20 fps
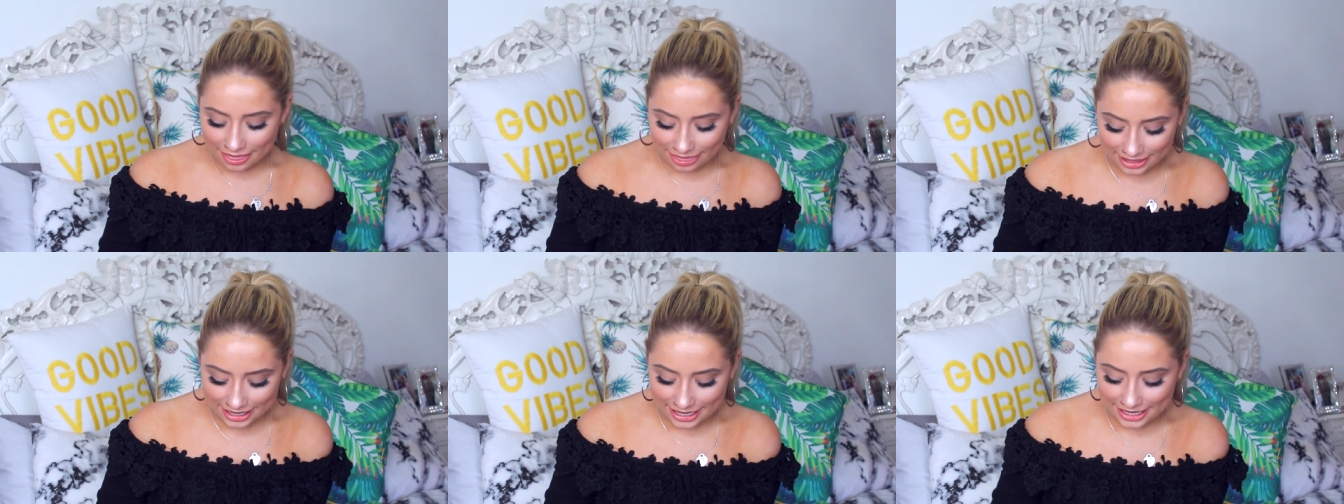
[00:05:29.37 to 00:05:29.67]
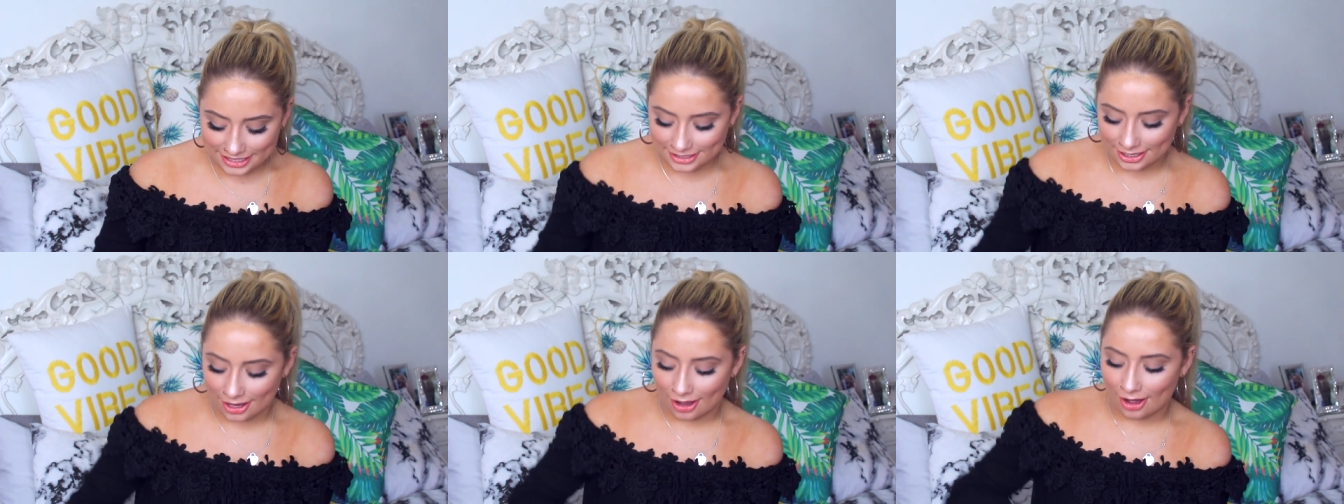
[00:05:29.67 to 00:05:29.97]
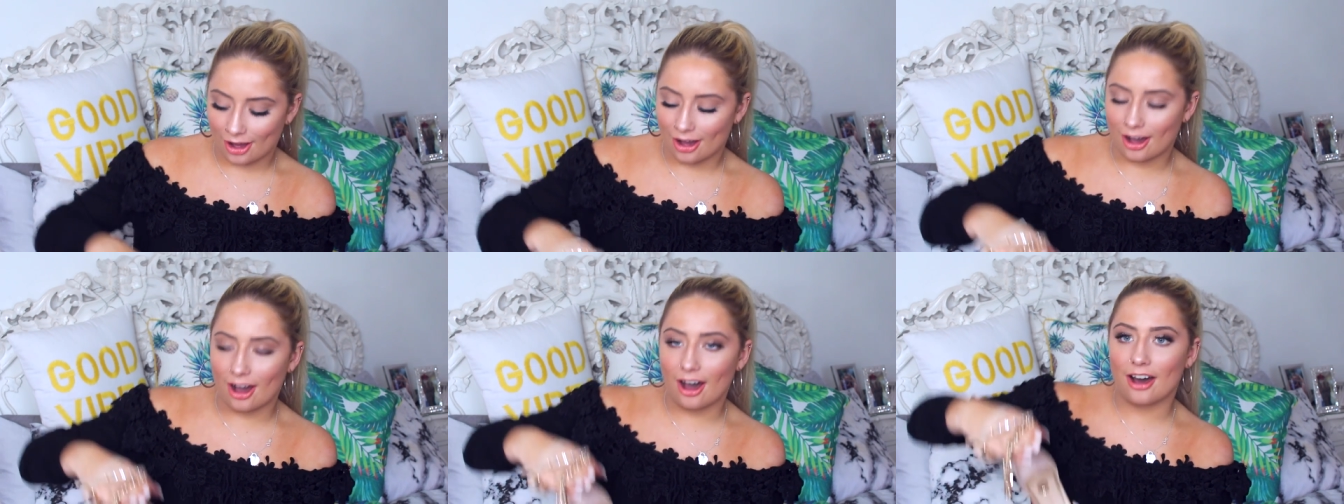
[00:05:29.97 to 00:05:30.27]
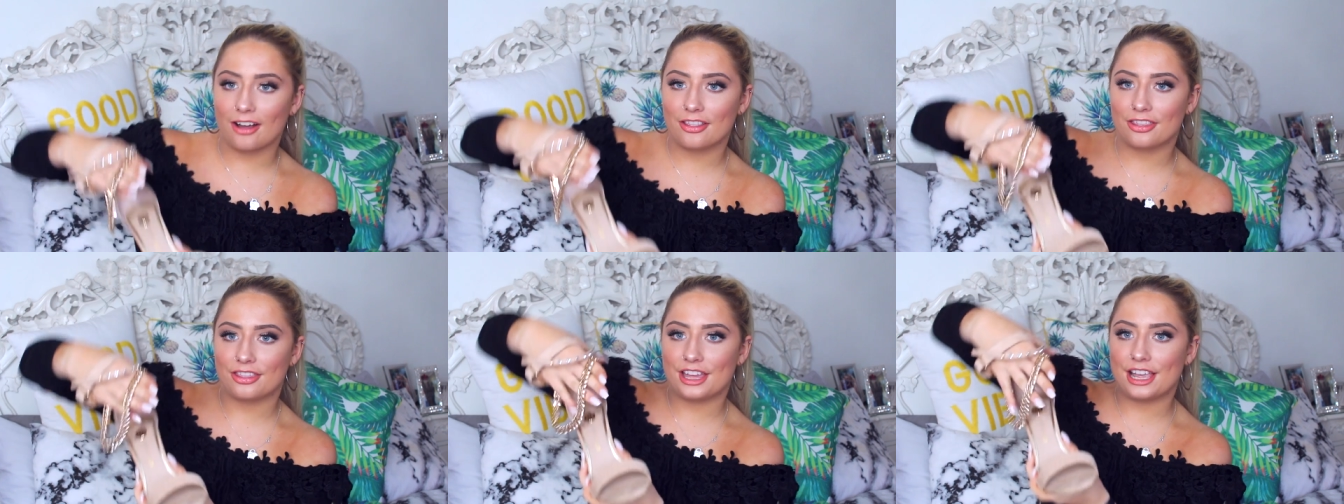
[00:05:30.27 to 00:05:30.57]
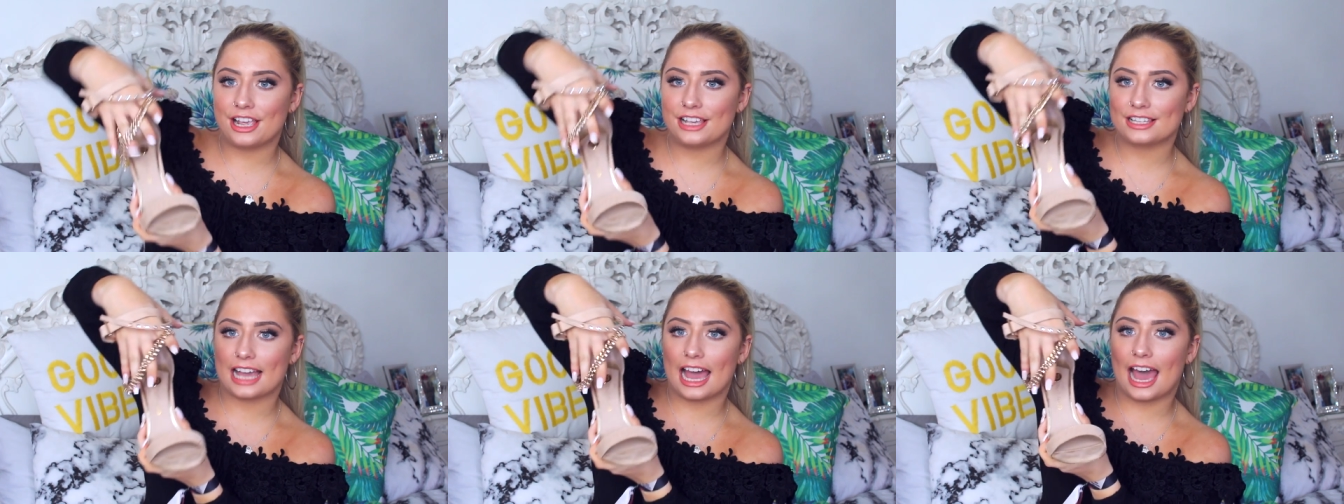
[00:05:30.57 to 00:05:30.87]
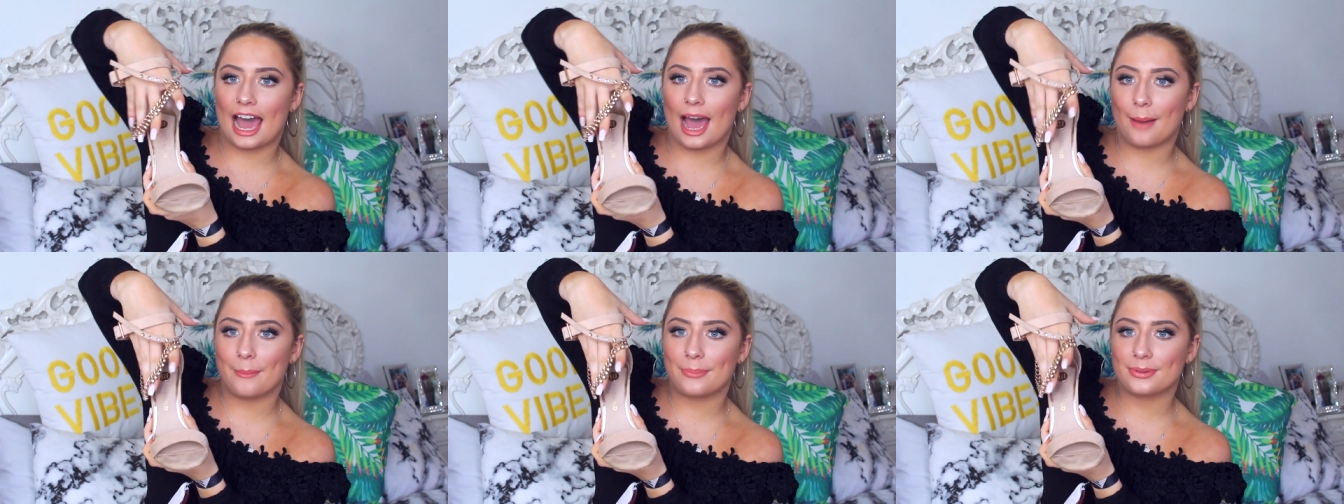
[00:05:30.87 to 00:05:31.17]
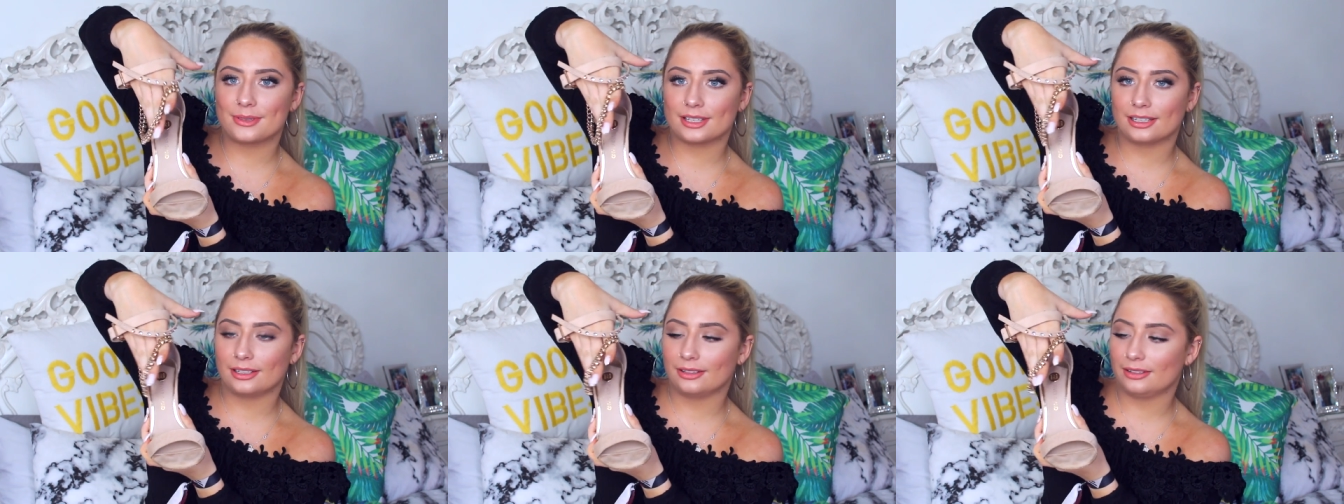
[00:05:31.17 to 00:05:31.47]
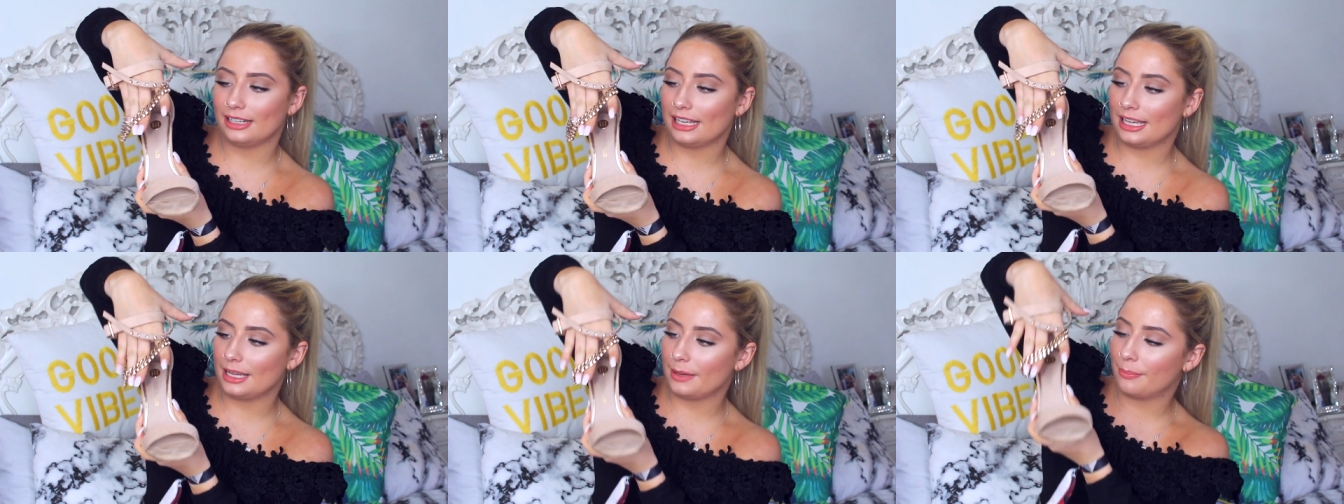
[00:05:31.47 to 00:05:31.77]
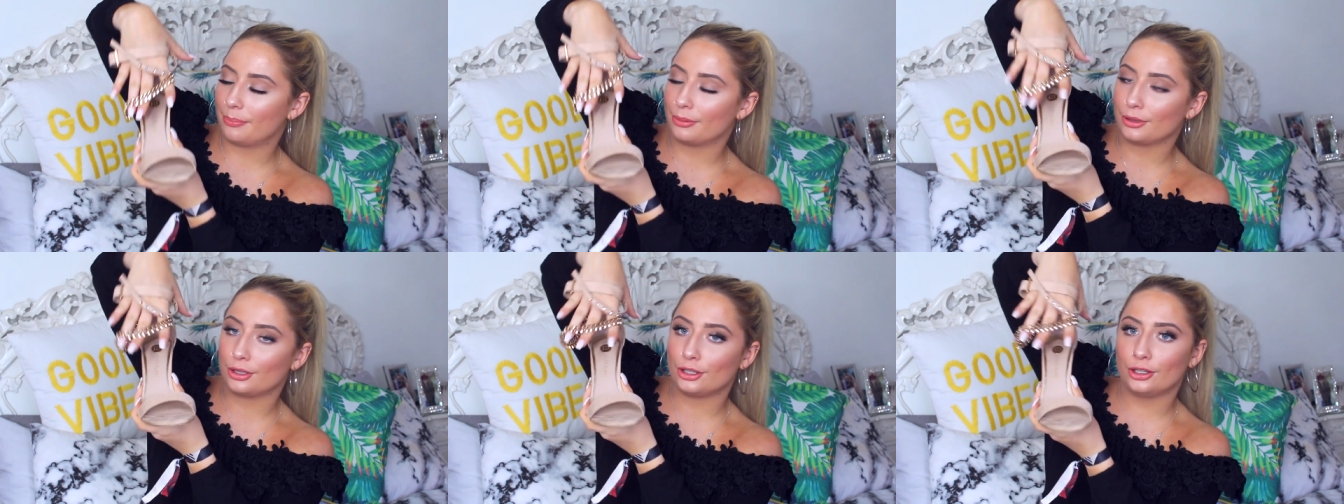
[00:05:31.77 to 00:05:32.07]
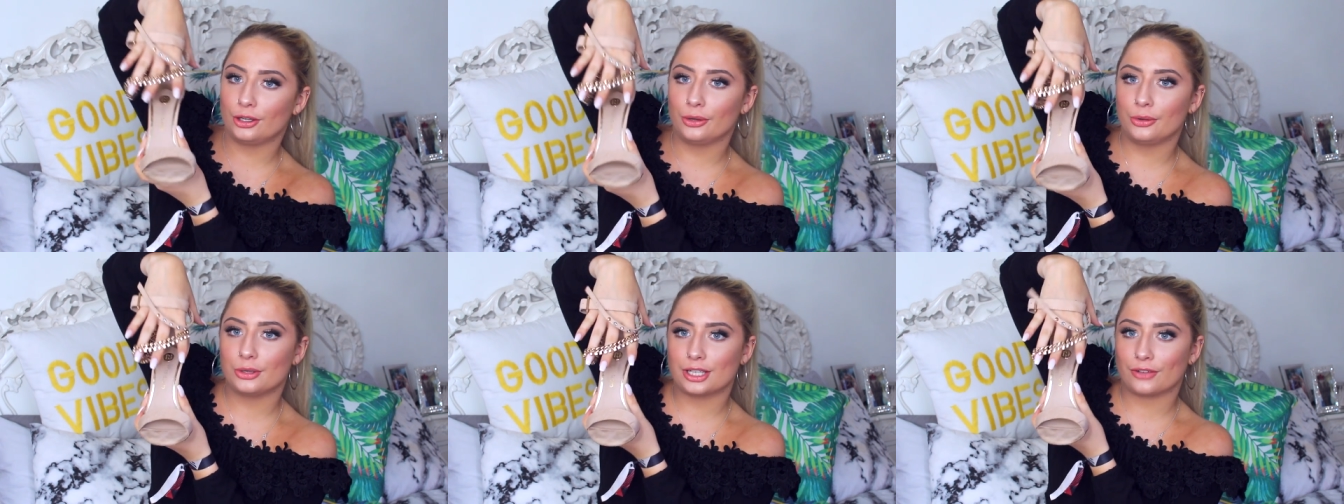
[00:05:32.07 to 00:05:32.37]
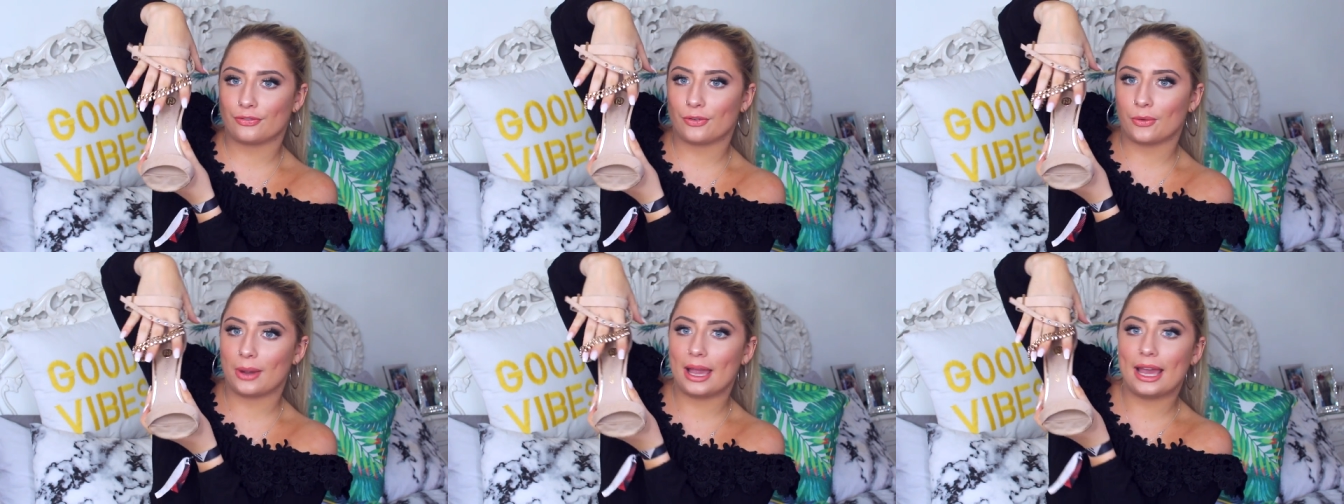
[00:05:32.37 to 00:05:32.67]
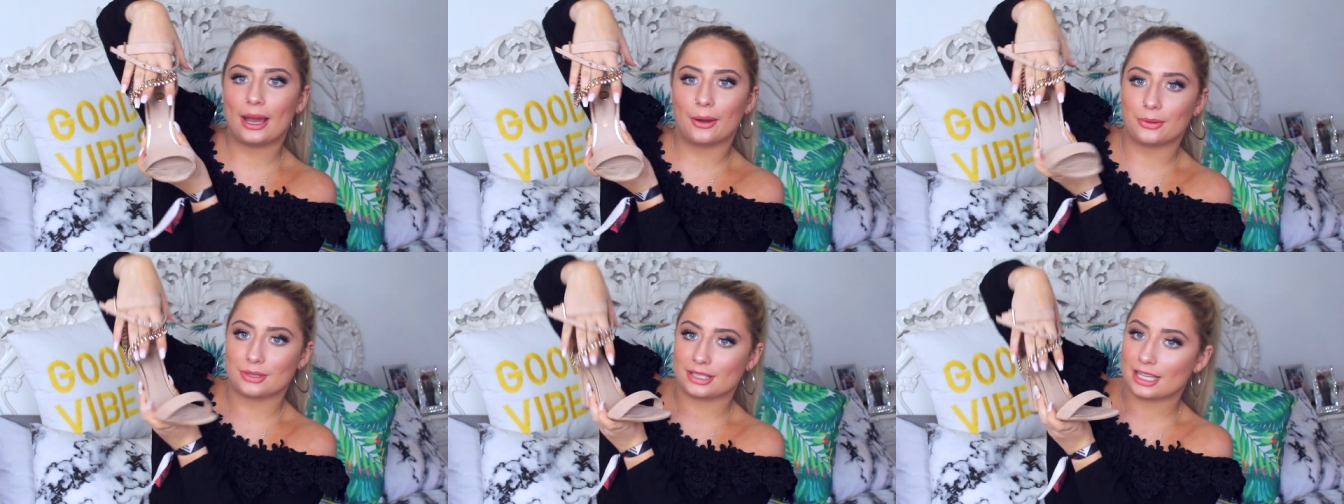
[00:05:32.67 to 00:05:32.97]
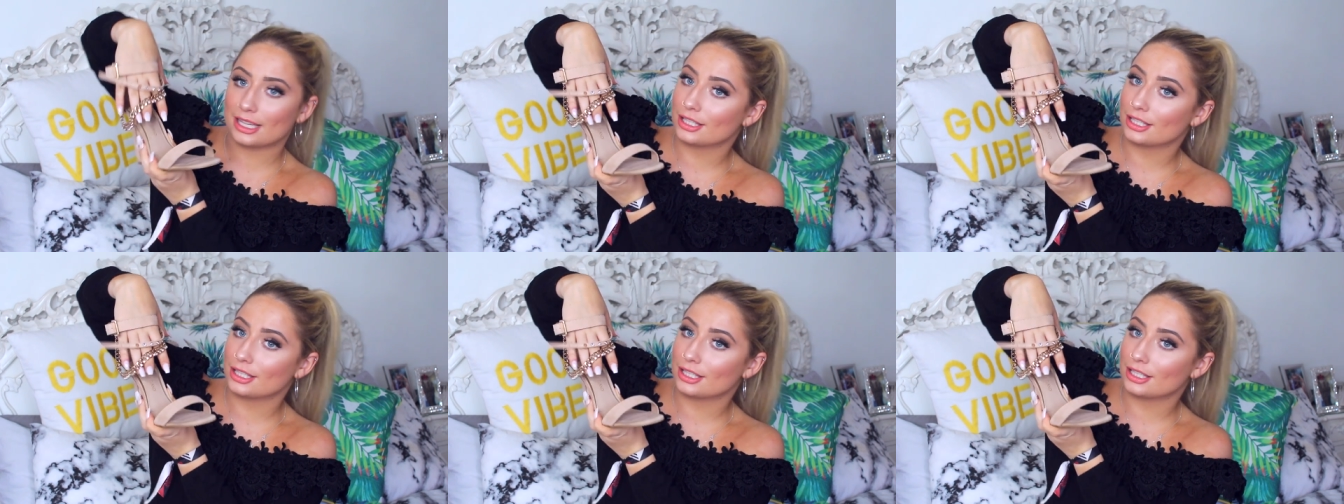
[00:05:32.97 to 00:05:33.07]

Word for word: These are these absolutely beautiful heels.